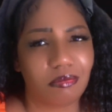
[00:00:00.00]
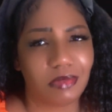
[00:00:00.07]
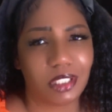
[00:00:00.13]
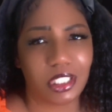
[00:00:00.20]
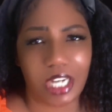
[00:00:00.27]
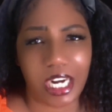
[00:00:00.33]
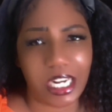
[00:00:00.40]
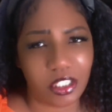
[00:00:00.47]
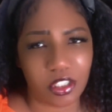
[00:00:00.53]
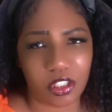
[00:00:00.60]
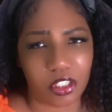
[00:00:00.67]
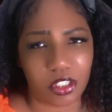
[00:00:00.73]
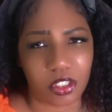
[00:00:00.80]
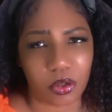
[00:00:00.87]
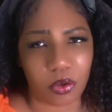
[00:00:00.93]
change
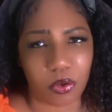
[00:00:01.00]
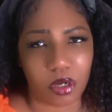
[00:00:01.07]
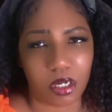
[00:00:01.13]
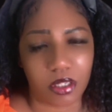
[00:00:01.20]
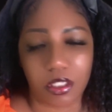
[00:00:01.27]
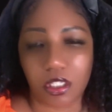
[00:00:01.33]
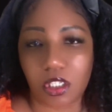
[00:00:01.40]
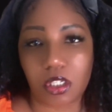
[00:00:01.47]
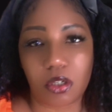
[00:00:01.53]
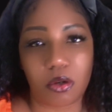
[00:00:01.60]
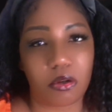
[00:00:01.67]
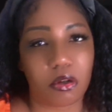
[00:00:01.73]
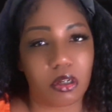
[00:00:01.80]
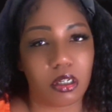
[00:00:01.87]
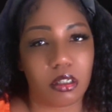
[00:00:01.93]
the score. The
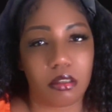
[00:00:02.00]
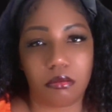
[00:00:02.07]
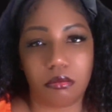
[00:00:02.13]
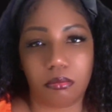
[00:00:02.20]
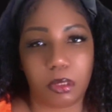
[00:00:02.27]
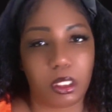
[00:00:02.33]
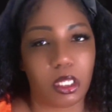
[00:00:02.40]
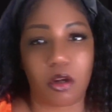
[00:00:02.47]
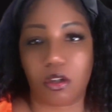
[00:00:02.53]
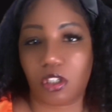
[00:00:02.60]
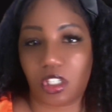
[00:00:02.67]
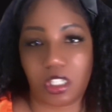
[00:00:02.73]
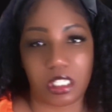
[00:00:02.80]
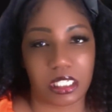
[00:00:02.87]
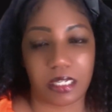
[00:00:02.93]
score
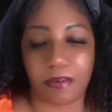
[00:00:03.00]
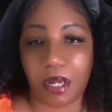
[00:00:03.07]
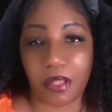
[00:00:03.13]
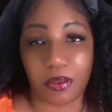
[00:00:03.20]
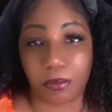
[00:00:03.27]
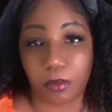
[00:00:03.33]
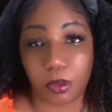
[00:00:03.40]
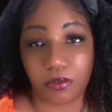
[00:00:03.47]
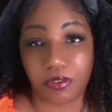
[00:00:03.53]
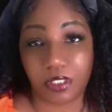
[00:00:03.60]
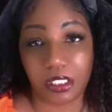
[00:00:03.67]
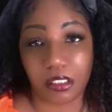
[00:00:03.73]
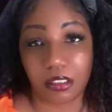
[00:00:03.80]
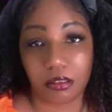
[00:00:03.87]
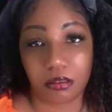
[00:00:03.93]
belongs to some other
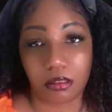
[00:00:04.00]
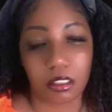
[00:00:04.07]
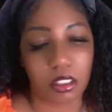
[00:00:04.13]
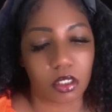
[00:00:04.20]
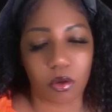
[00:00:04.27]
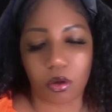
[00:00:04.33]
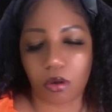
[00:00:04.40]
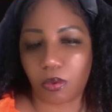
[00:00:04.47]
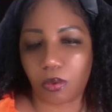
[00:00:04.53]
movie. The score